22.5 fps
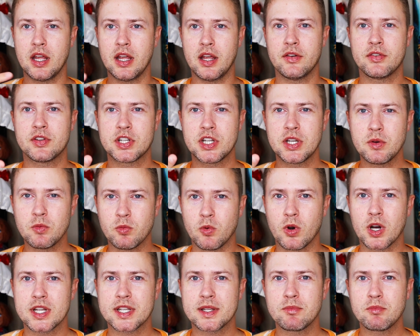if she
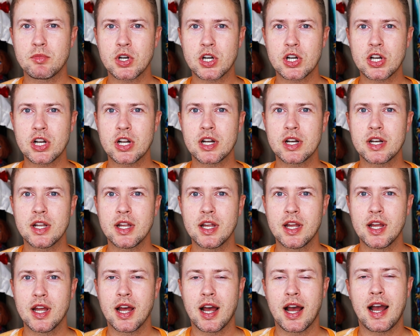was murdered,
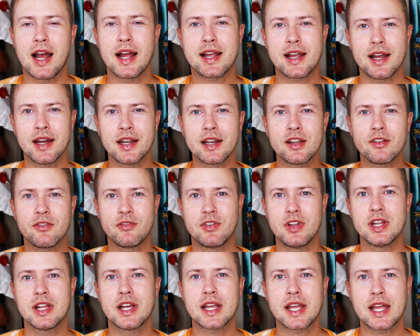I kind of
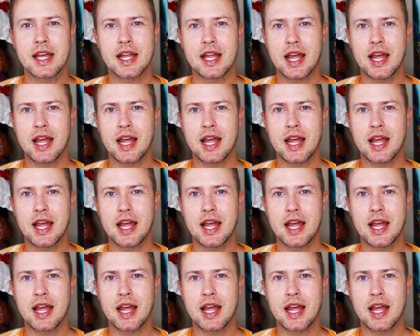feel like